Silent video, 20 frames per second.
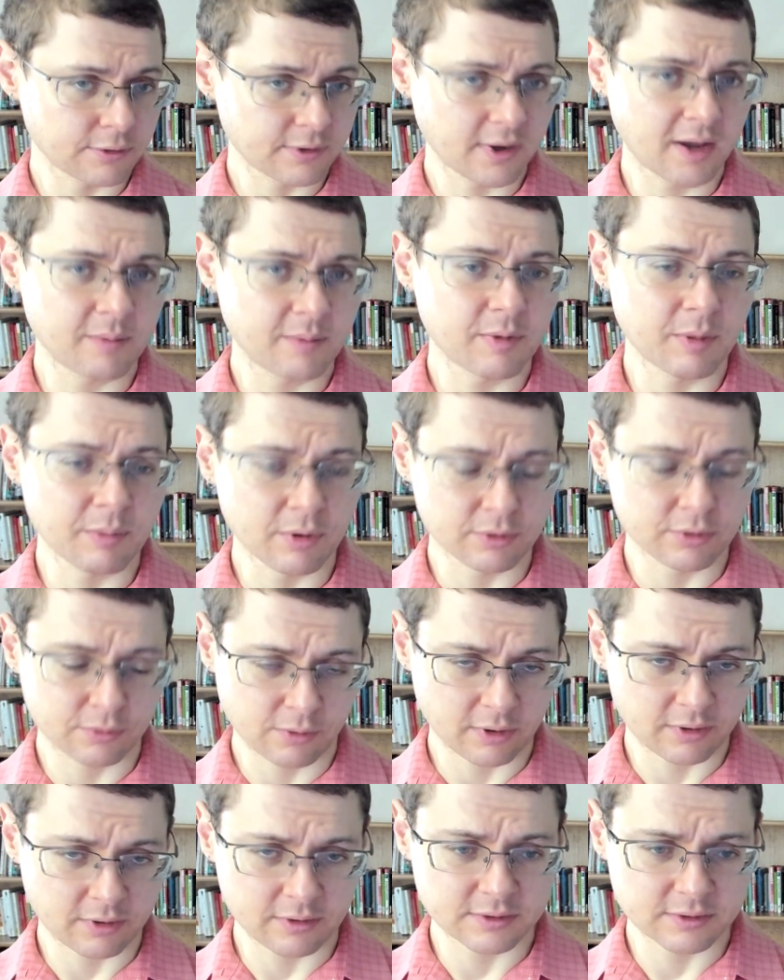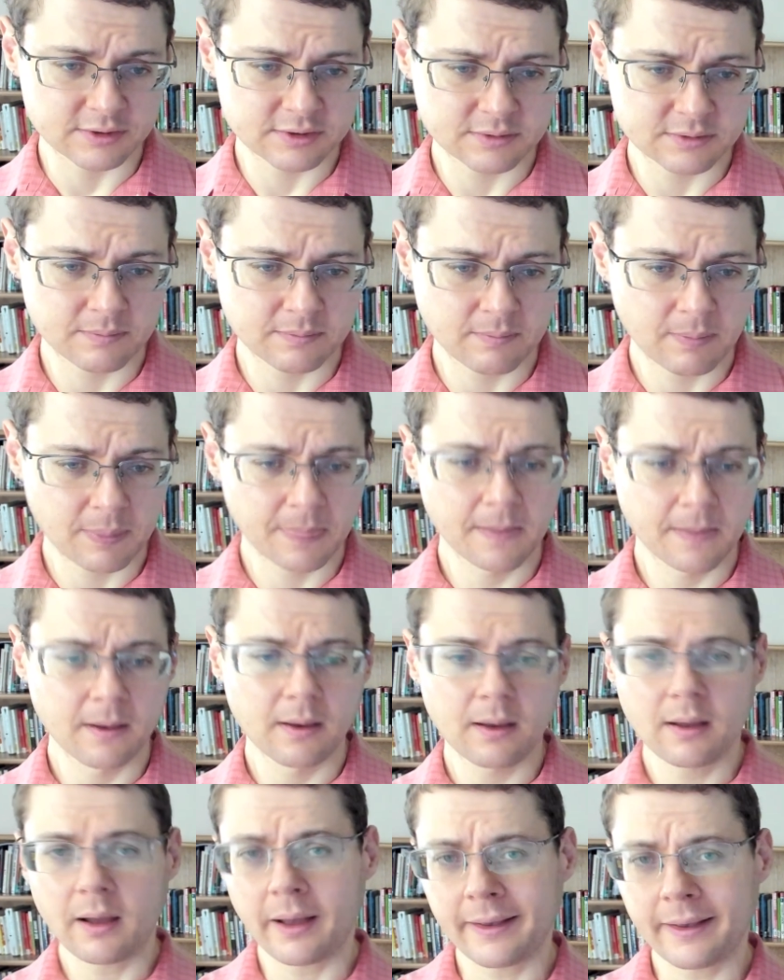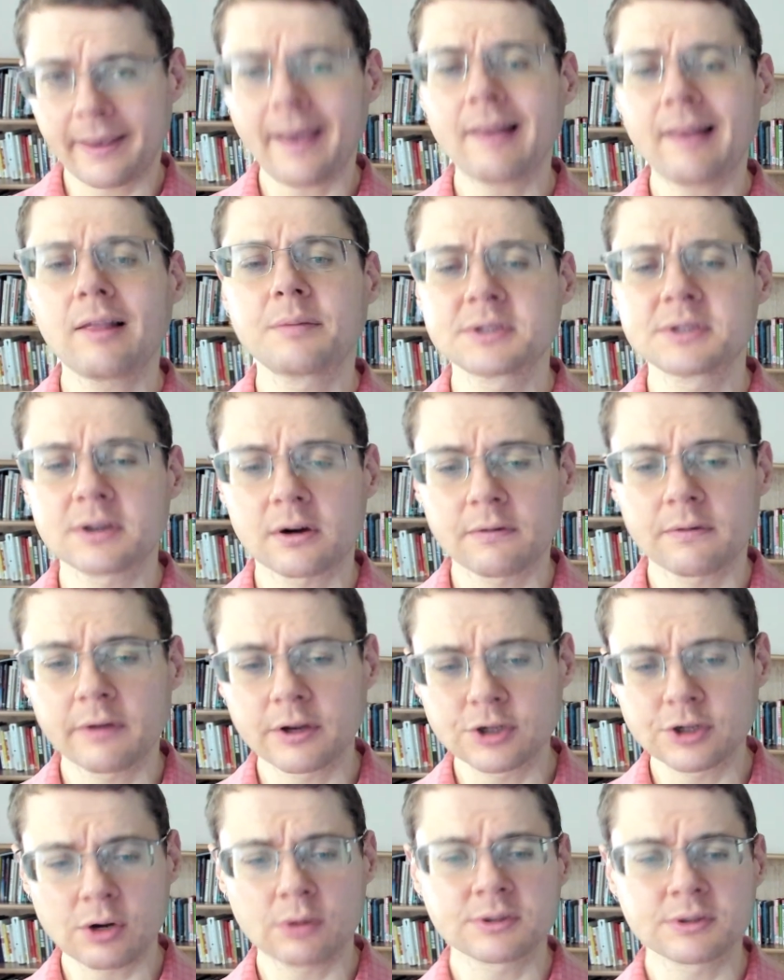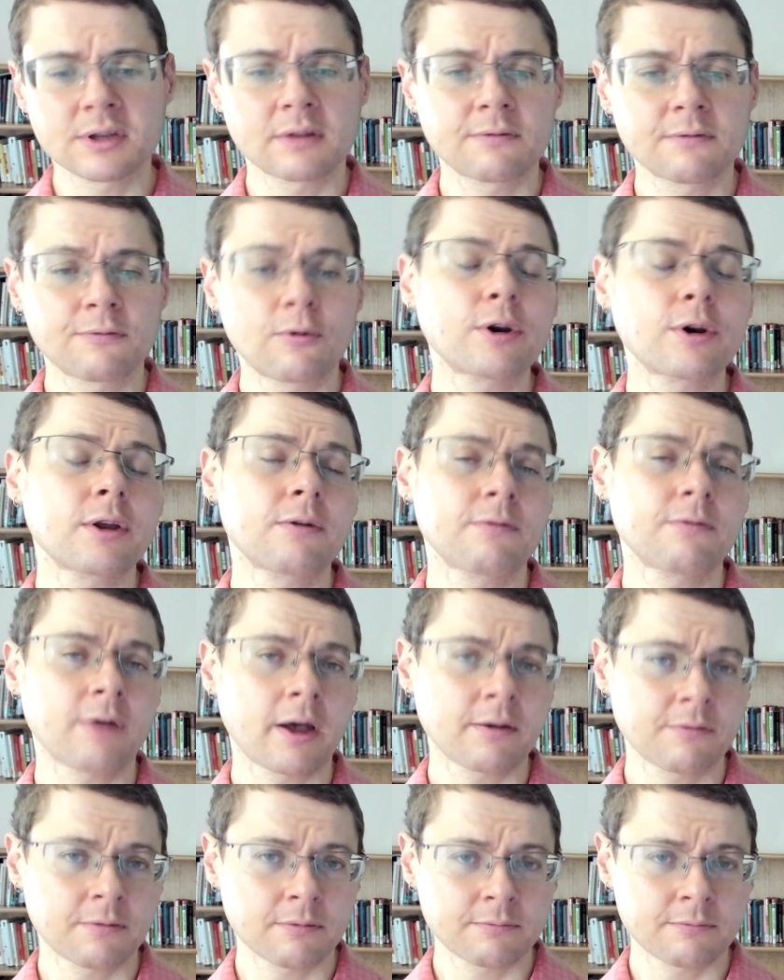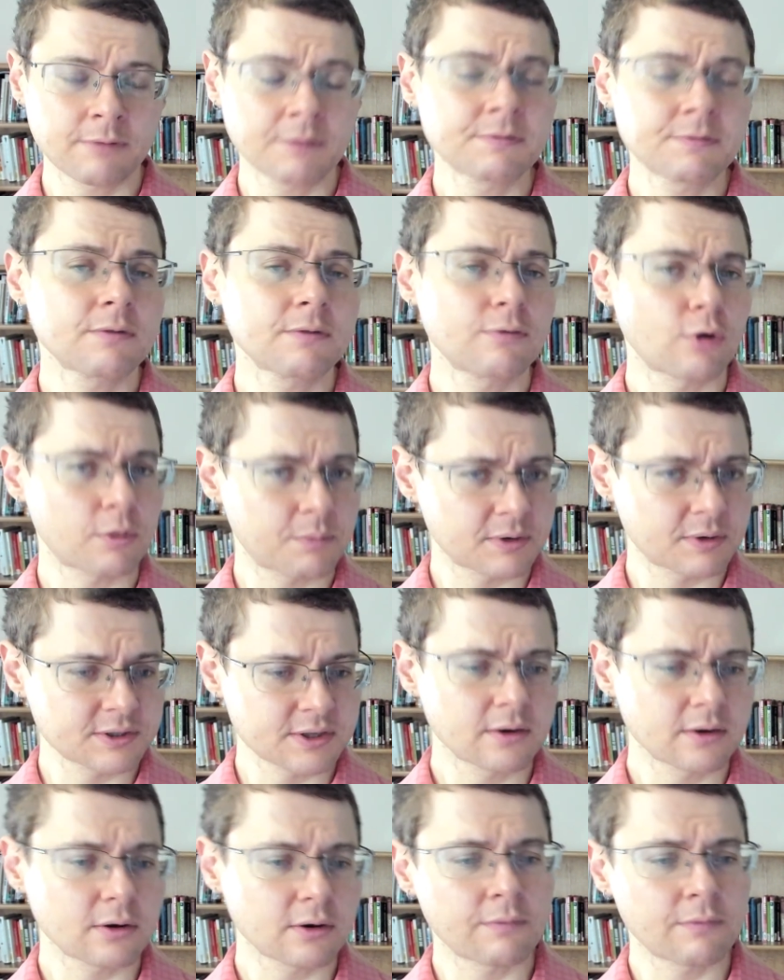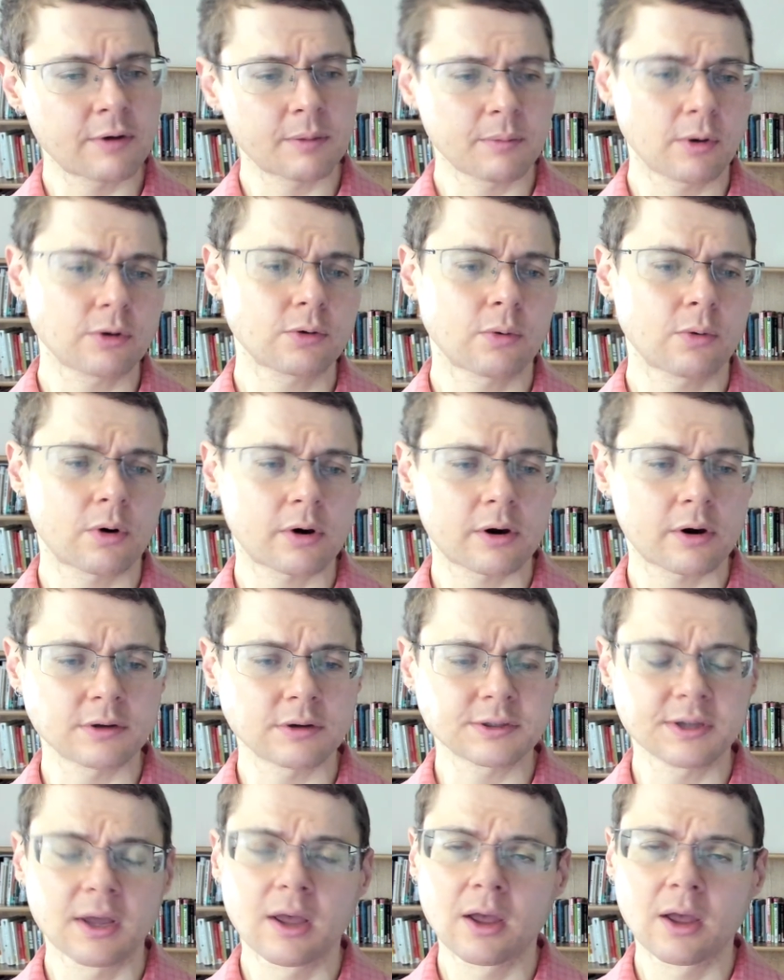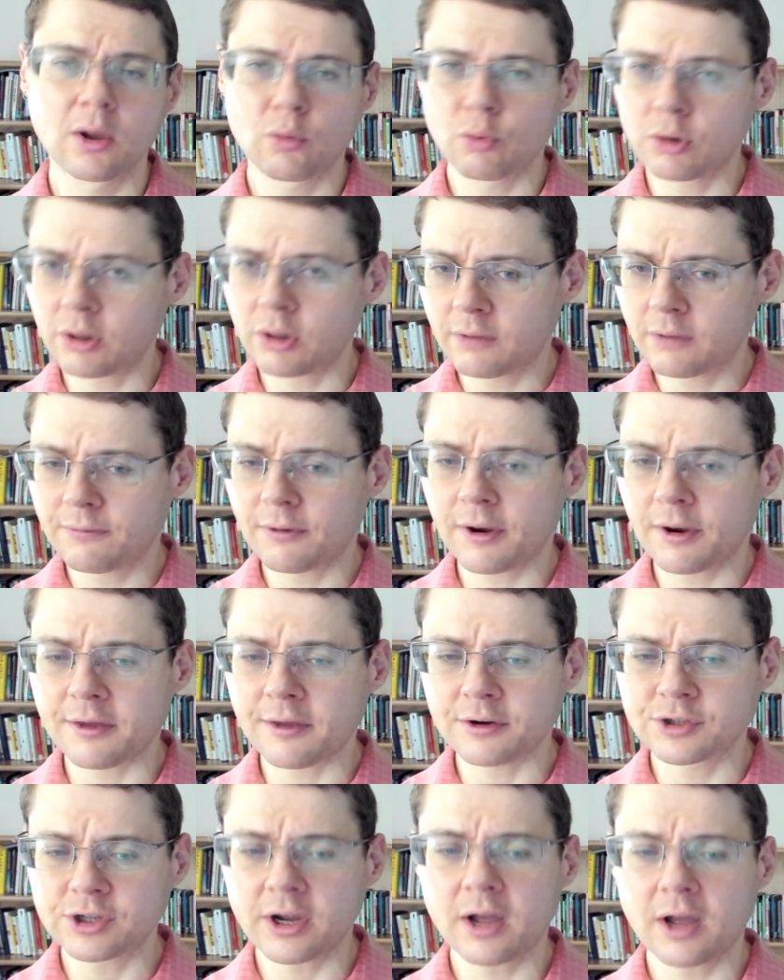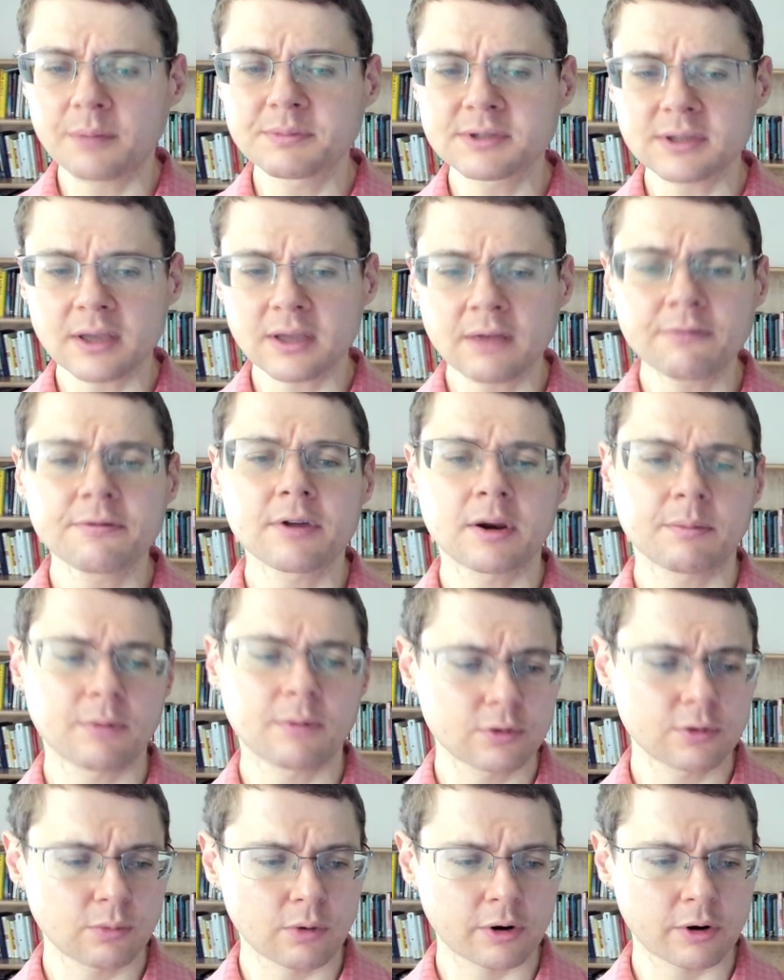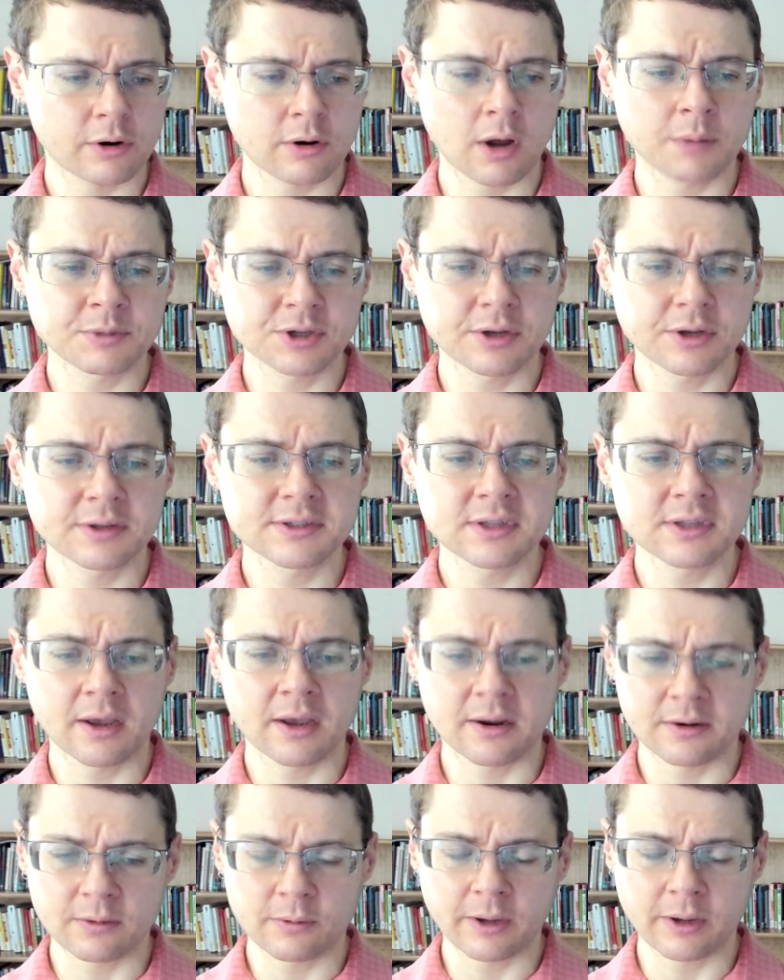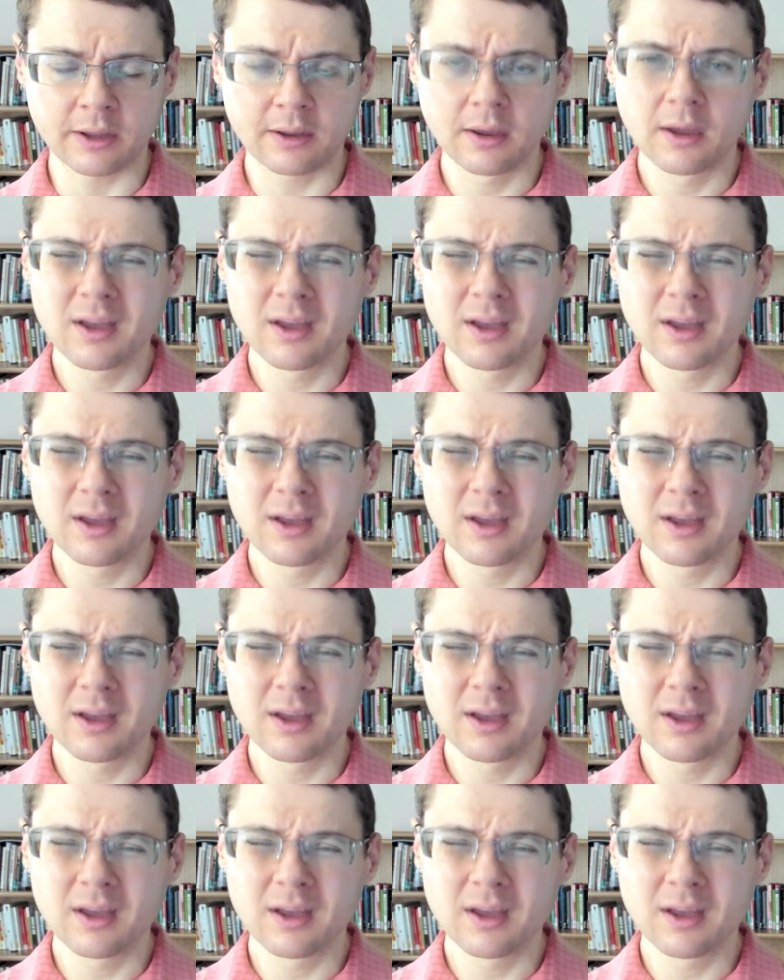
time remote workers. A Gallup survey shows that 45, 54% of remote workers will look for other jobs if the remote work option is taken away.